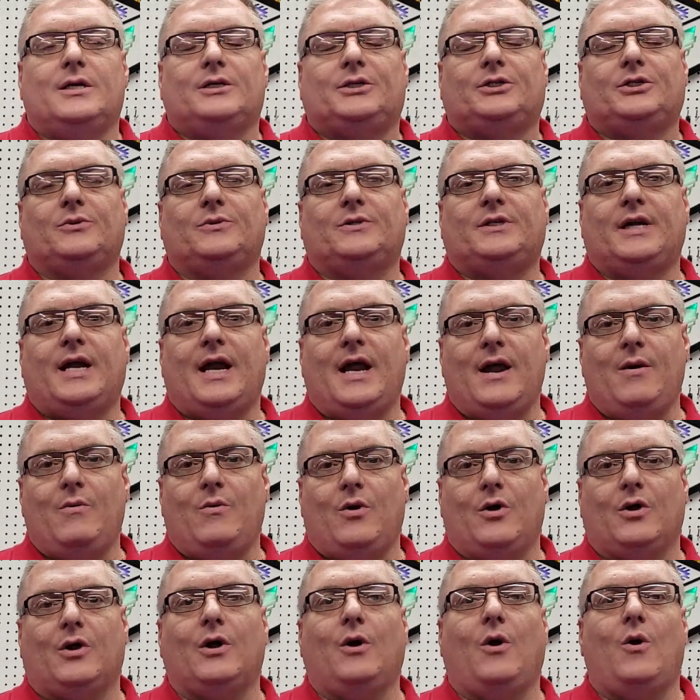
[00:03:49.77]
So today
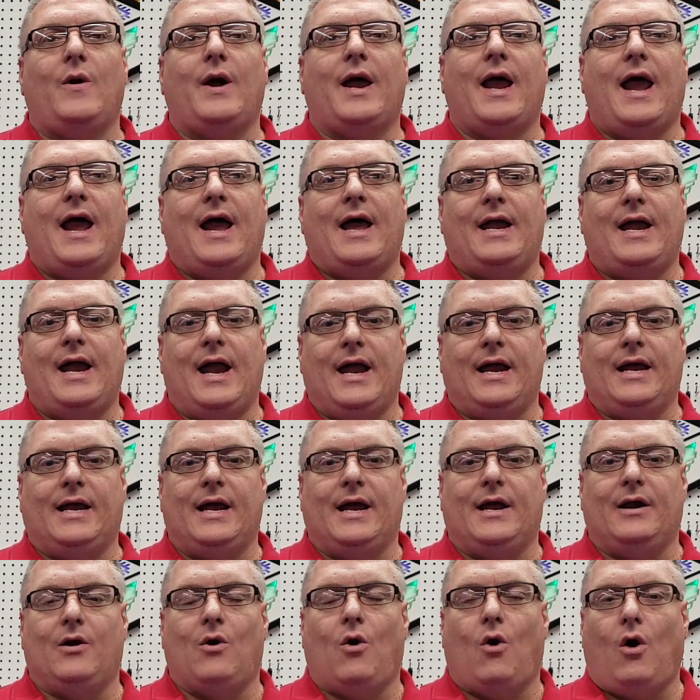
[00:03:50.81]
we'll go ahead and
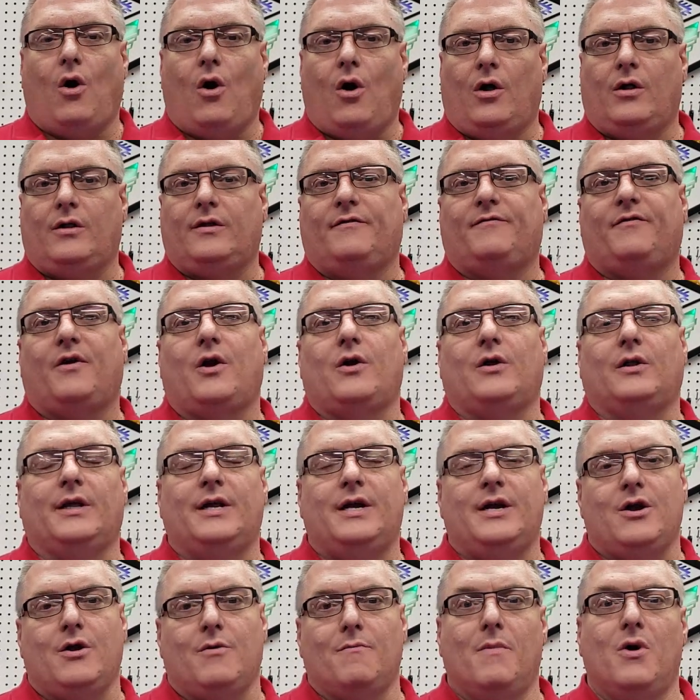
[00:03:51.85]
get all of our
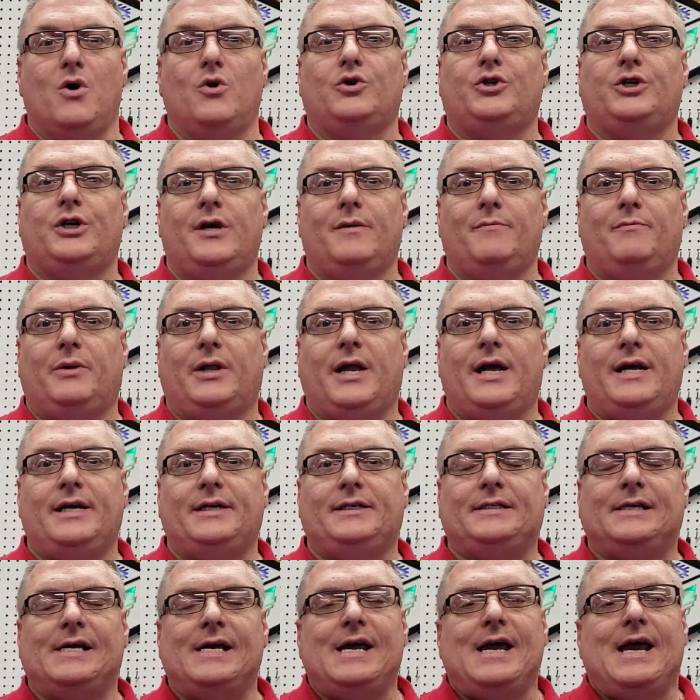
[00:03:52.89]
linear motion in
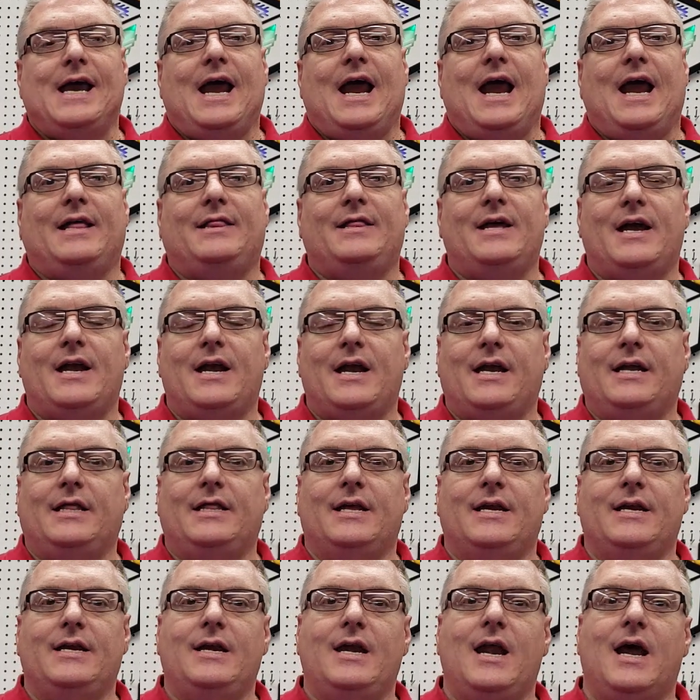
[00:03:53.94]
place, and then in
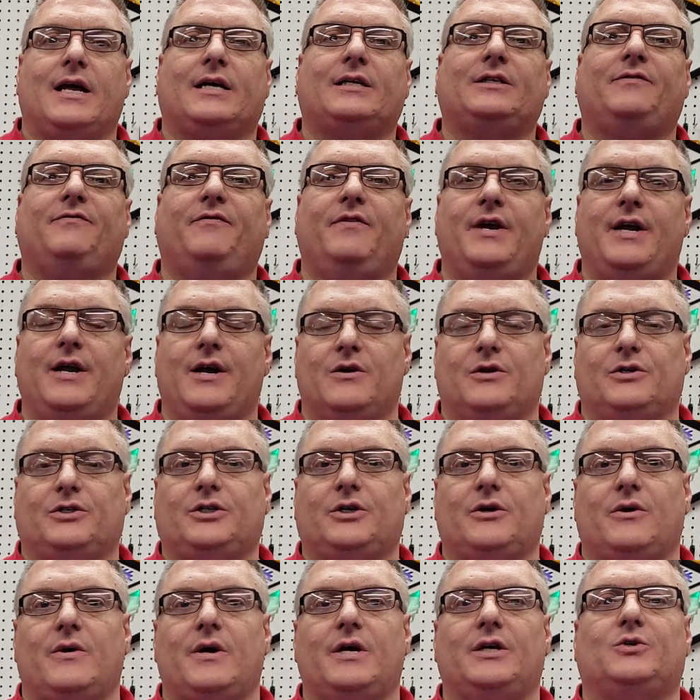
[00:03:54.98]
the next video
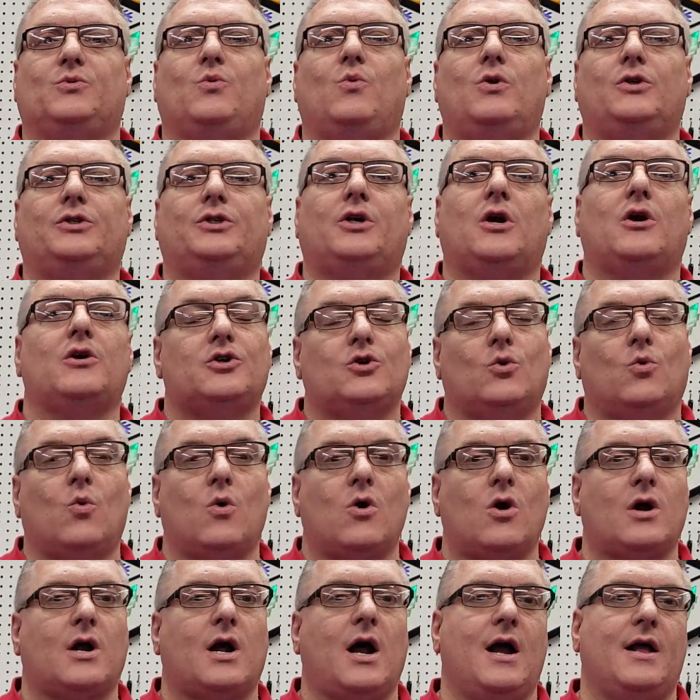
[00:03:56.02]
series we'll start to
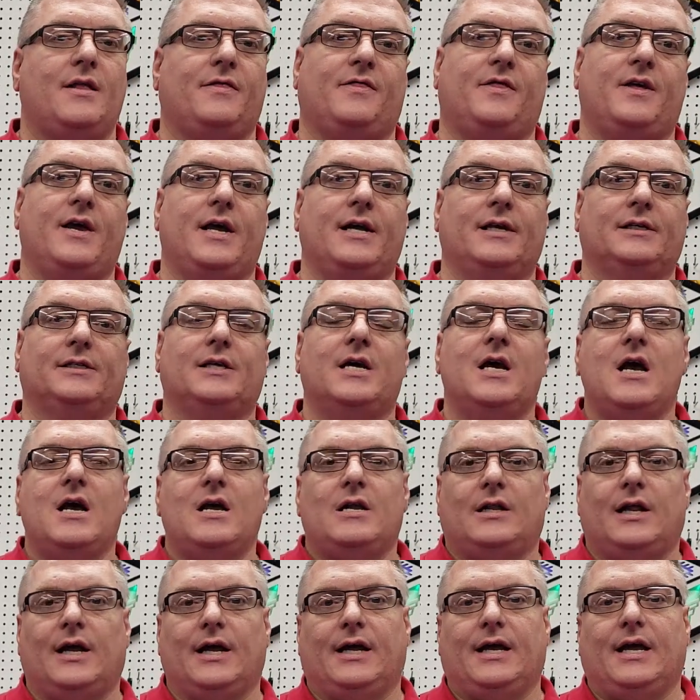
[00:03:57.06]
work on things
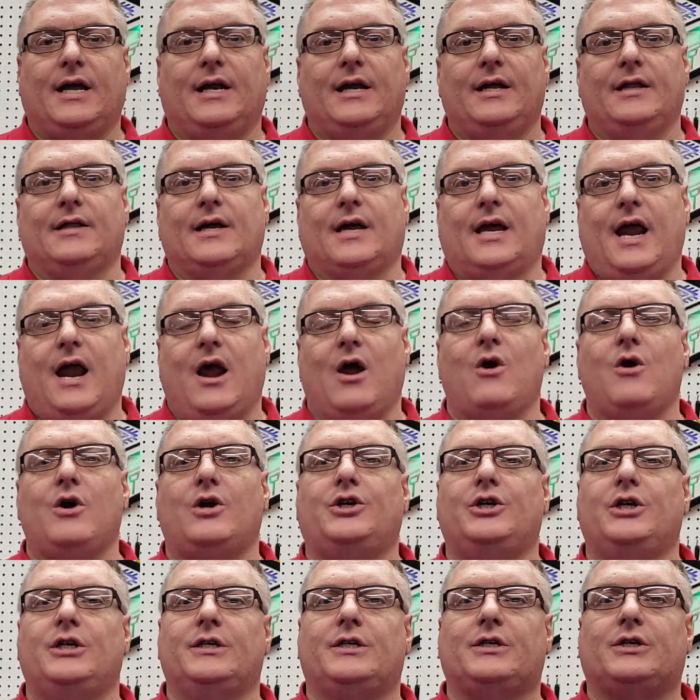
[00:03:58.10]
like getting the
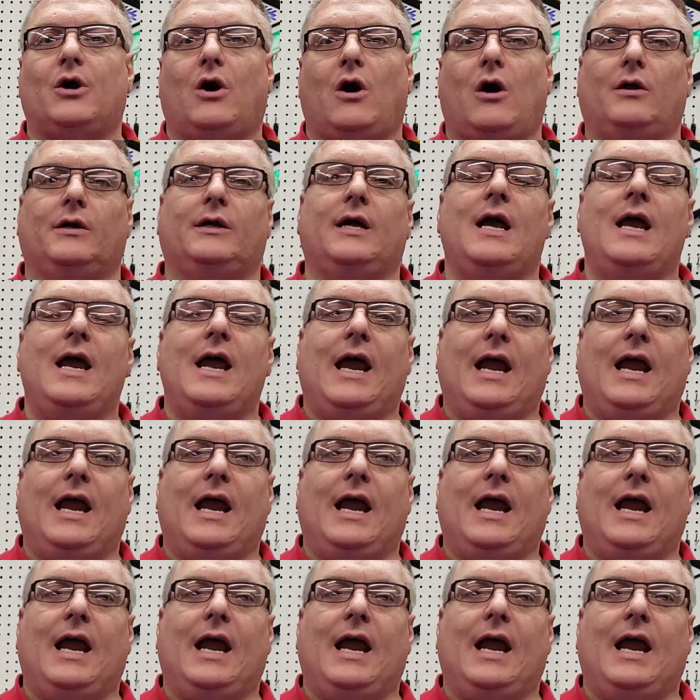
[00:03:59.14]
carriage installed